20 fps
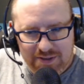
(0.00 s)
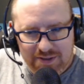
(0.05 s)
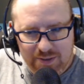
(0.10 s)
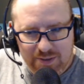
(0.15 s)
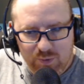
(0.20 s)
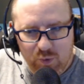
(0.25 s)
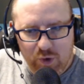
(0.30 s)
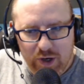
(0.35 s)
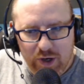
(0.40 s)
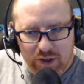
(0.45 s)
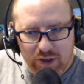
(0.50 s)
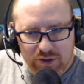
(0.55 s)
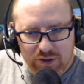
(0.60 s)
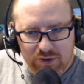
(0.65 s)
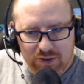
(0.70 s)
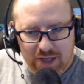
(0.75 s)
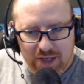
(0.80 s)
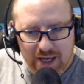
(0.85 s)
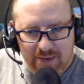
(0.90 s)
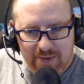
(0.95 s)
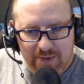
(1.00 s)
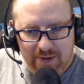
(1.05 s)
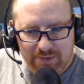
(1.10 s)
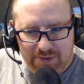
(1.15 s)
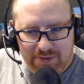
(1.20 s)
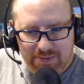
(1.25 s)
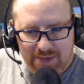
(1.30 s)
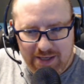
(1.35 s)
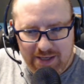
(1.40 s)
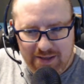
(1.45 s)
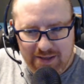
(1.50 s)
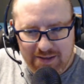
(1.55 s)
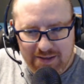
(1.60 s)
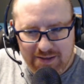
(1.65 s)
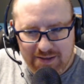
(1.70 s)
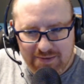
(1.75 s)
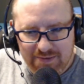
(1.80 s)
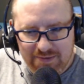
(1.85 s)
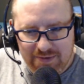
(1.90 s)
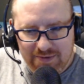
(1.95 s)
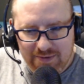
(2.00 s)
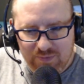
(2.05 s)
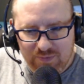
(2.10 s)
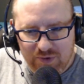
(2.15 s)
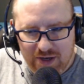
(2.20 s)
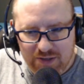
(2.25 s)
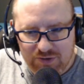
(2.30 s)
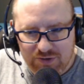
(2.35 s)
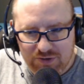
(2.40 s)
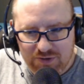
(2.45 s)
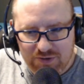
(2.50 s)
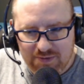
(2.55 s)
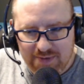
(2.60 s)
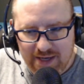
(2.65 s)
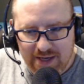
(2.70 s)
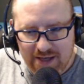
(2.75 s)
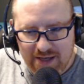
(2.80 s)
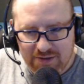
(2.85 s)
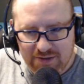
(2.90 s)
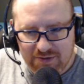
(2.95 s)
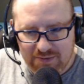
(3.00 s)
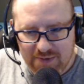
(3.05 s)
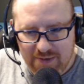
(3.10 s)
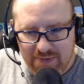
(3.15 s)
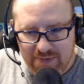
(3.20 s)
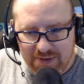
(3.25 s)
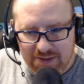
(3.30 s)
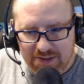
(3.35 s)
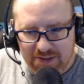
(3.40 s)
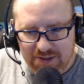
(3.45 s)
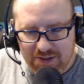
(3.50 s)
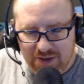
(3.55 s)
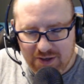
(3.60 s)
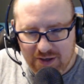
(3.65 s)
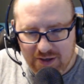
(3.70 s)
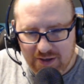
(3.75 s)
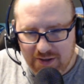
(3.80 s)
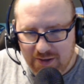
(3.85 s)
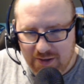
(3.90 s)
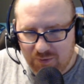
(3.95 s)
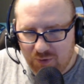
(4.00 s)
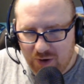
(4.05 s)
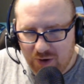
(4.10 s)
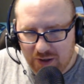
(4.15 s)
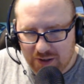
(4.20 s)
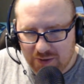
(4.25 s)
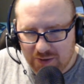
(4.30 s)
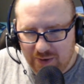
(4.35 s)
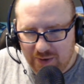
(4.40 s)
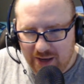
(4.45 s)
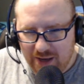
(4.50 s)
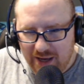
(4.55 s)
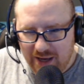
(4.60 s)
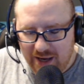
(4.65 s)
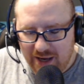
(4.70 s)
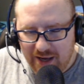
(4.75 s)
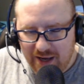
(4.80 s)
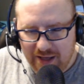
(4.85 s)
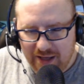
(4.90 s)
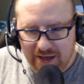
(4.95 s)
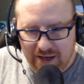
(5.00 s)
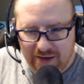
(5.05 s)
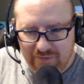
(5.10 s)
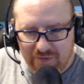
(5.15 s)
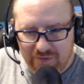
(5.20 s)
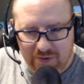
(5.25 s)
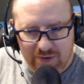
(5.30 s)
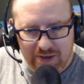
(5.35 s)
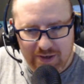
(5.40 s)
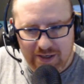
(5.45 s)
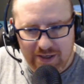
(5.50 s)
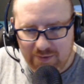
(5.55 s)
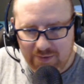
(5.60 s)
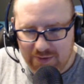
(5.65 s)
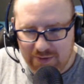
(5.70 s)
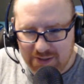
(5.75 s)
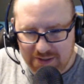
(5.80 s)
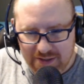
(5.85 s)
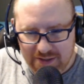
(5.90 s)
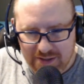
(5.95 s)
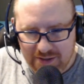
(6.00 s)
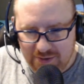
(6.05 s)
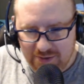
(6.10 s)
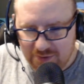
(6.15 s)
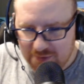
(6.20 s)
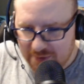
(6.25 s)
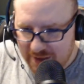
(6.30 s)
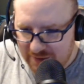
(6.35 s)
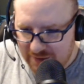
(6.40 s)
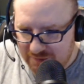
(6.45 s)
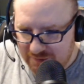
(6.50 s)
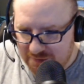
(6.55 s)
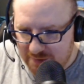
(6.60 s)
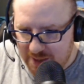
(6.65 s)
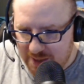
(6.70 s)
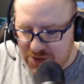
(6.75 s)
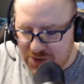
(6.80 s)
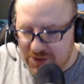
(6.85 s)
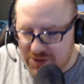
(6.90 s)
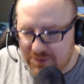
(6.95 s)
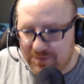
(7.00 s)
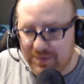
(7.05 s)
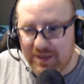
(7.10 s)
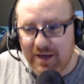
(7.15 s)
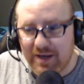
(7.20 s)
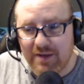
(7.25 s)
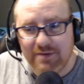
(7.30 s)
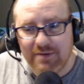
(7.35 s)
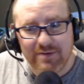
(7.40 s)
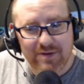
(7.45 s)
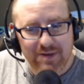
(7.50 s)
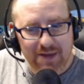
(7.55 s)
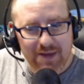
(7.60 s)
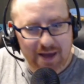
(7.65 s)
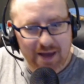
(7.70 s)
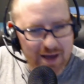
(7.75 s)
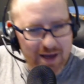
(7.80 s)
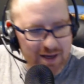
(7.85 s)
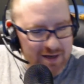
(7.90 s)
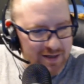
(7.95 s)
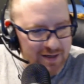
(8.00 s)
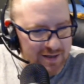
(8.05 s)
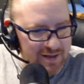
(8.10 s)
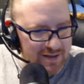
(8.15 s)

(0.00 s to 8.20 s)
Some yeah. weird dude came up to me in the in the press room and asked for my business card and then walked away, and I have no idea what he's going to do with my information. But other than that.